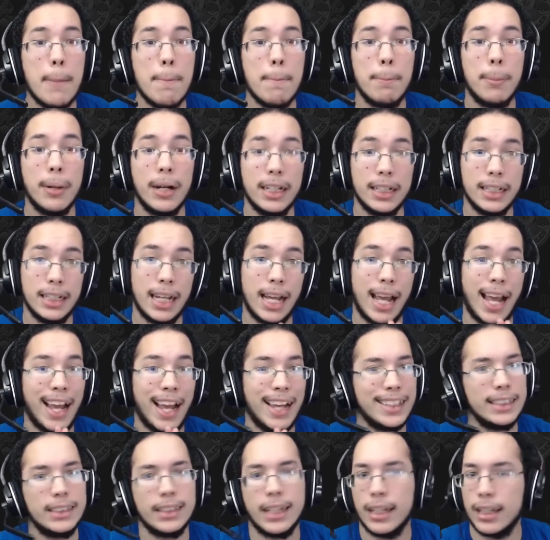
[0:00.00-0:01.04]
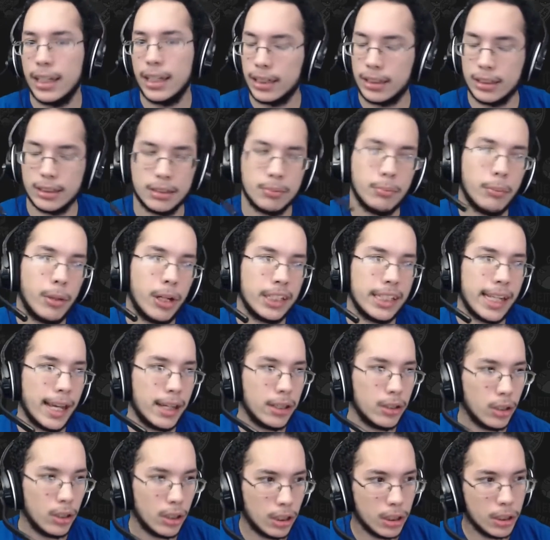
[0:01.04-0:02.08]
But I did not like this mon at
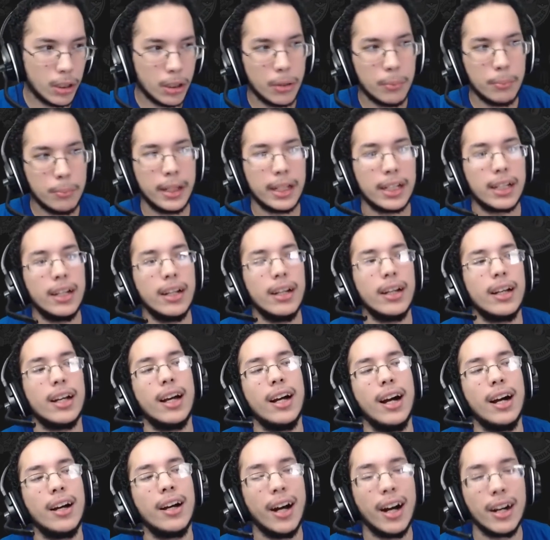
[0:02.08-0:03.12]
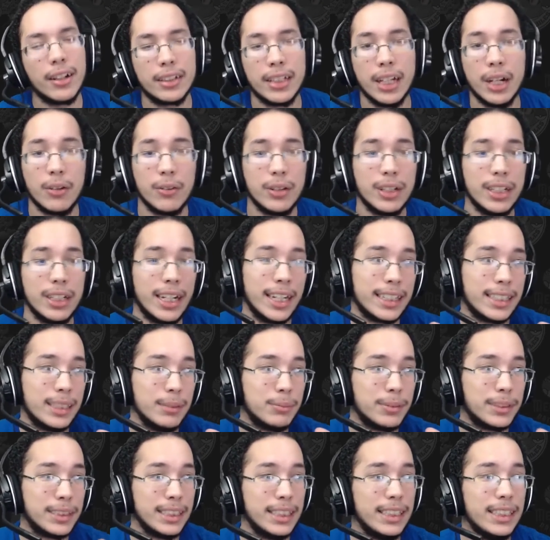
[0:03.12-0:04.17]
all. Mega Altaria, I keep
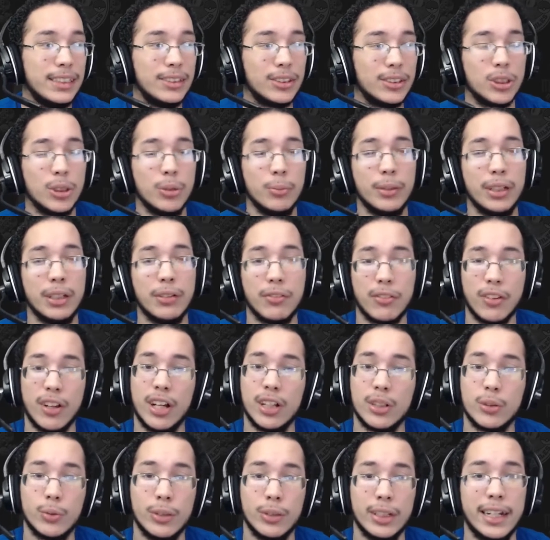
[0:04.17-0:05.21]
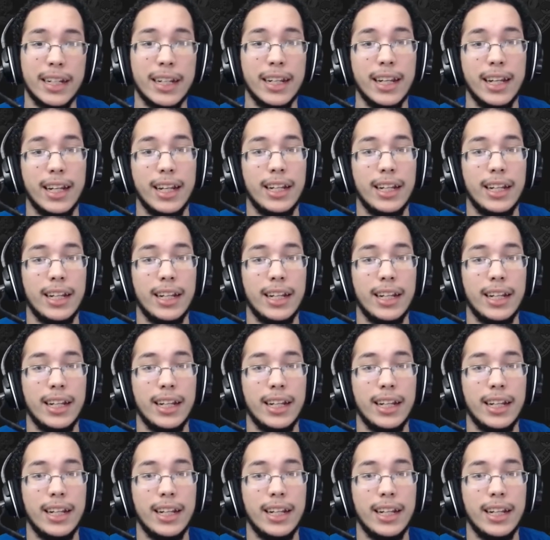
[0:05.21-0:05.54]
seeing so many flaws with it.